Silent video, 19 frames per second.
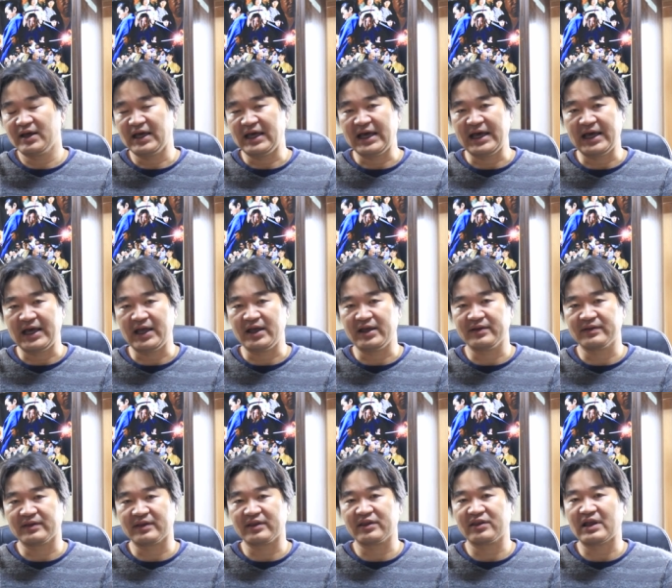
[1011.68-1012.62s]

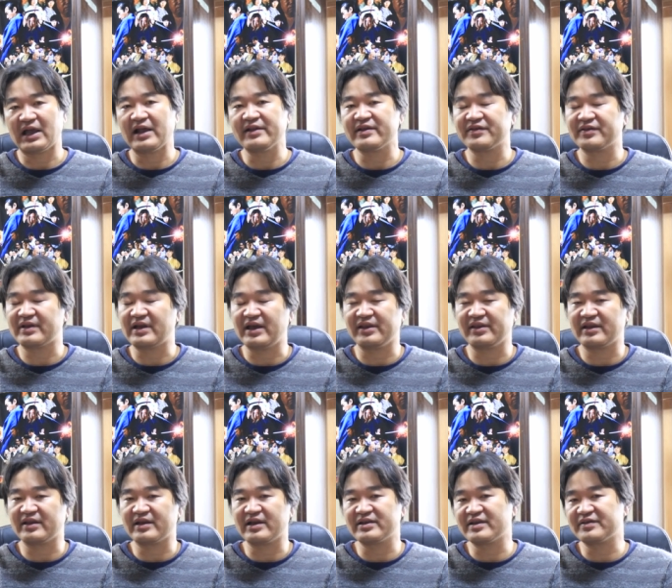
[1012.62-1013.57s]
and understand,
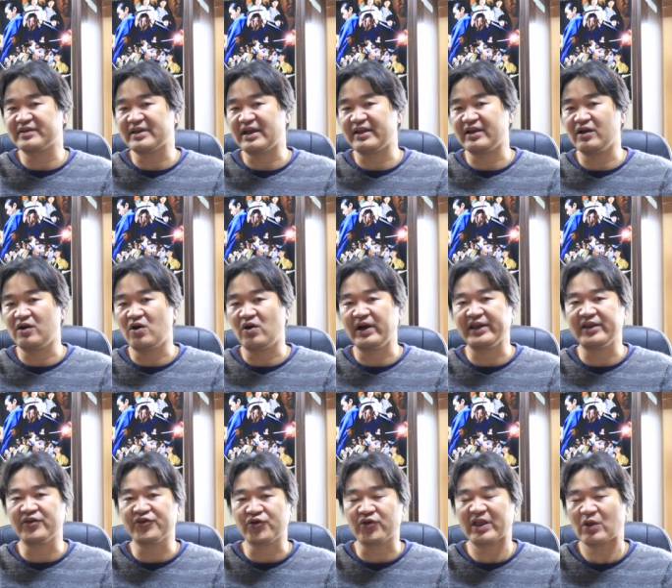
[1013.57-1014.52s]
understand the
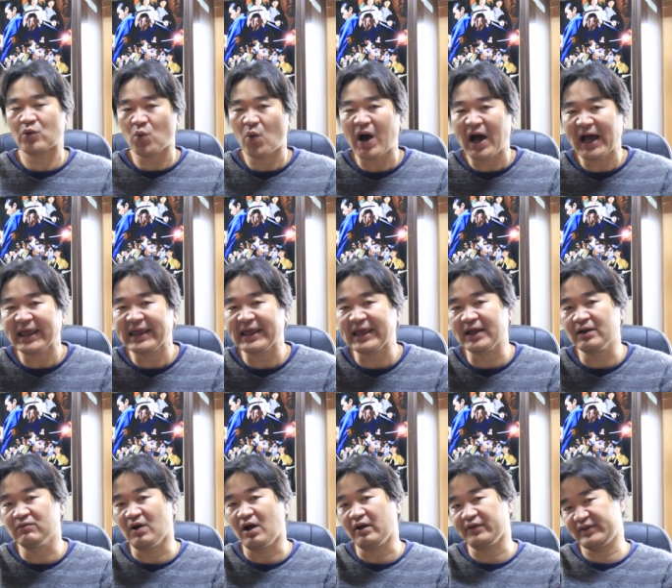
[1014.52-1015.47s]
Goringa and why he
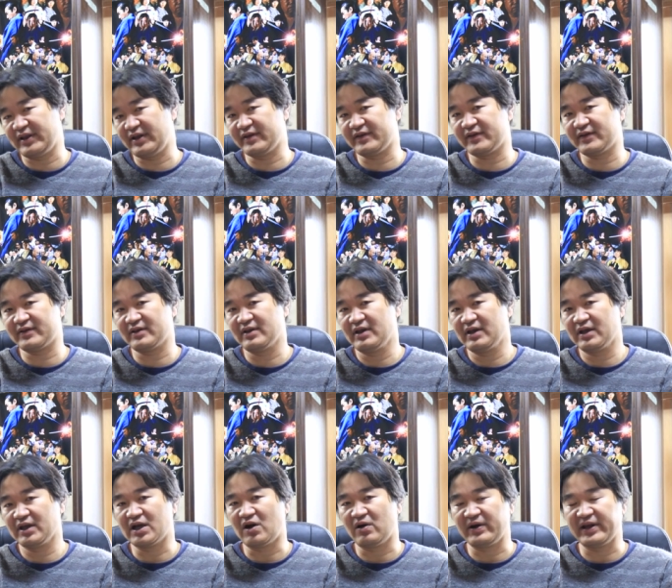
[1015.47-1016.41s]
wrote this
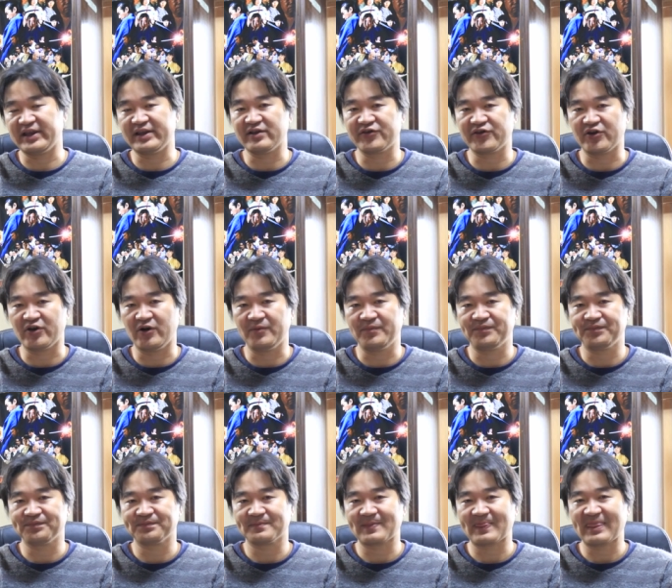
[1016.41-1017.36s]
Gorin no Sho.
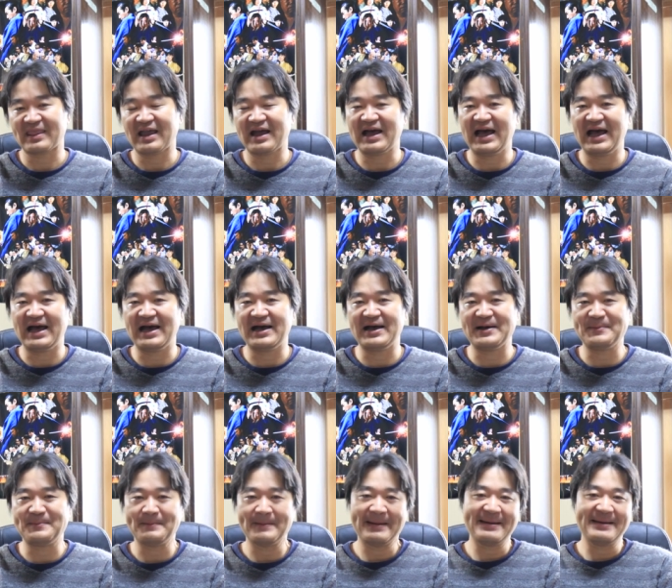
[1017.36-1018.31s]
Ah
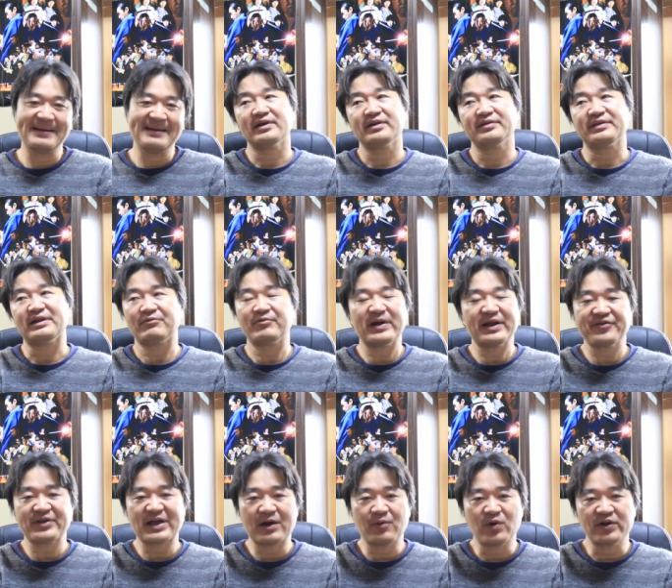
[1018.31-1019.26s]
the
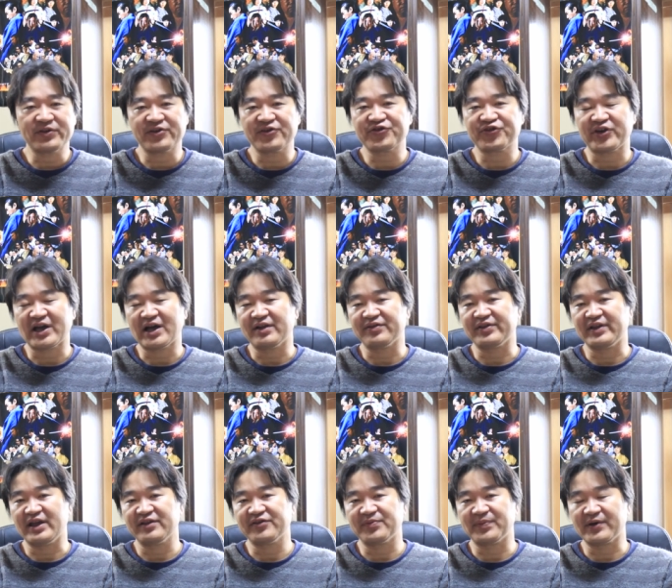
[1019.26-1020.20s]
reason I want to share
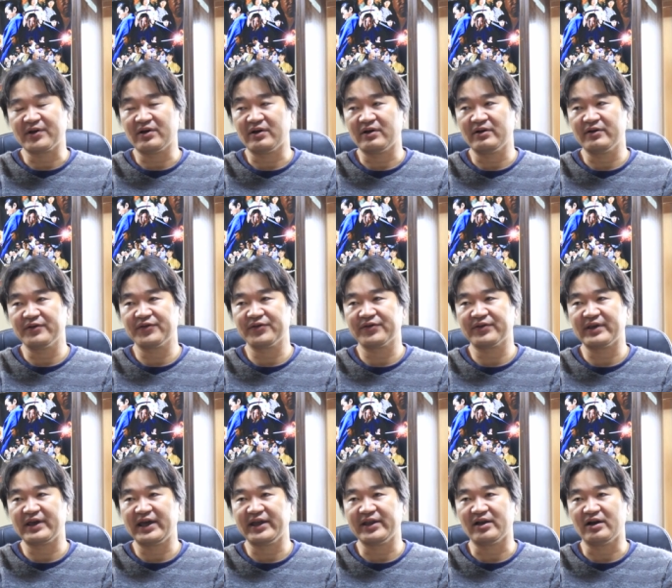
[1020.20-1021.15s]
this because
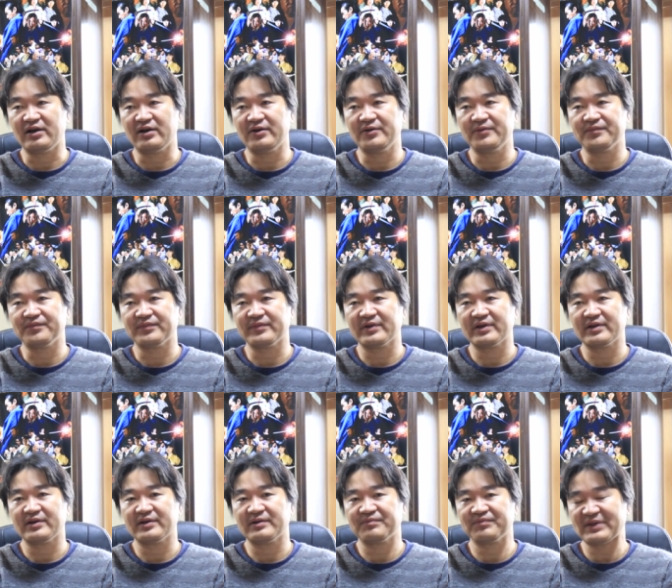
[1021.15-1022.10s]
you know
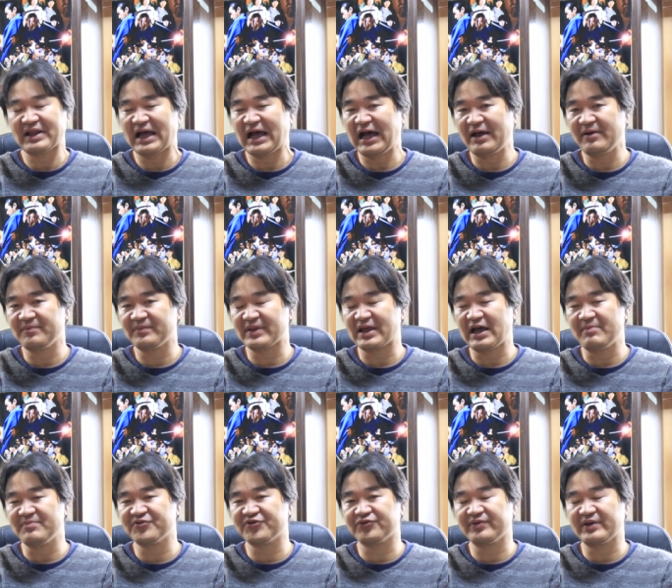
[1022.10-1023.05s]
I'm
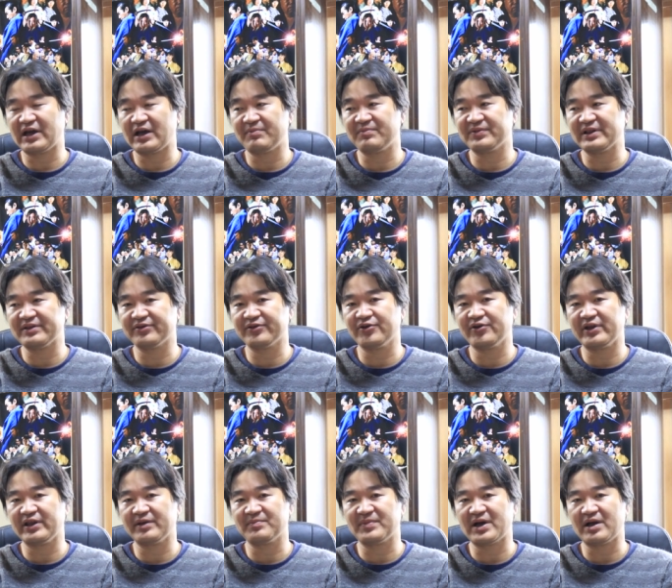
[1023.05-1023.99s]
I'm I'm
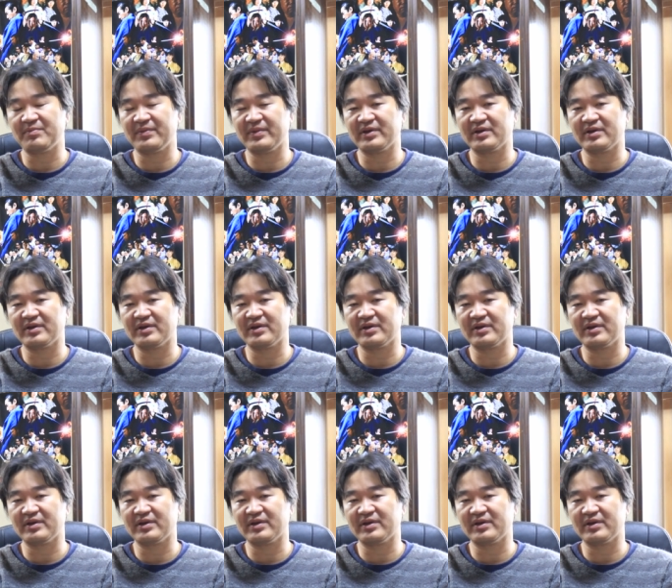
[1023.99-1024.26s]
doing my